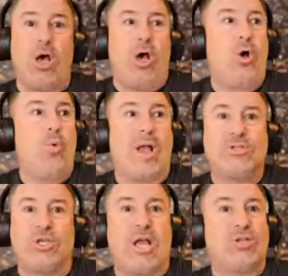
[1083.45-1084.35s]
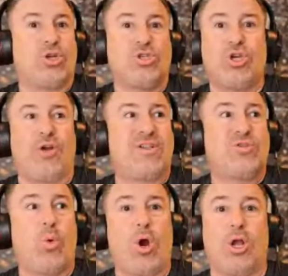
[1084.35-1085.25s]
oh, residential
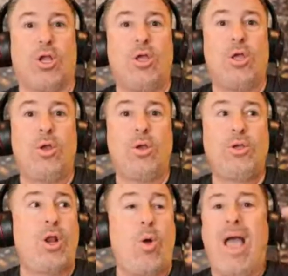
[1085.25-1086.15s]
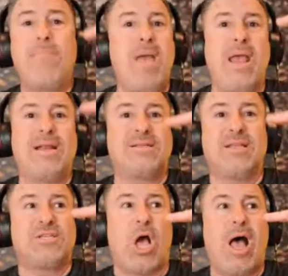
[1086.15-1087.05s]
service work you know, I made it to the
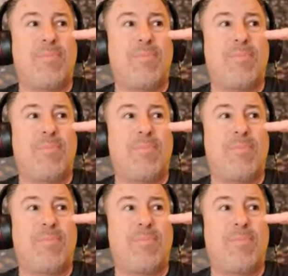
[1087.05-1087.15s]
top.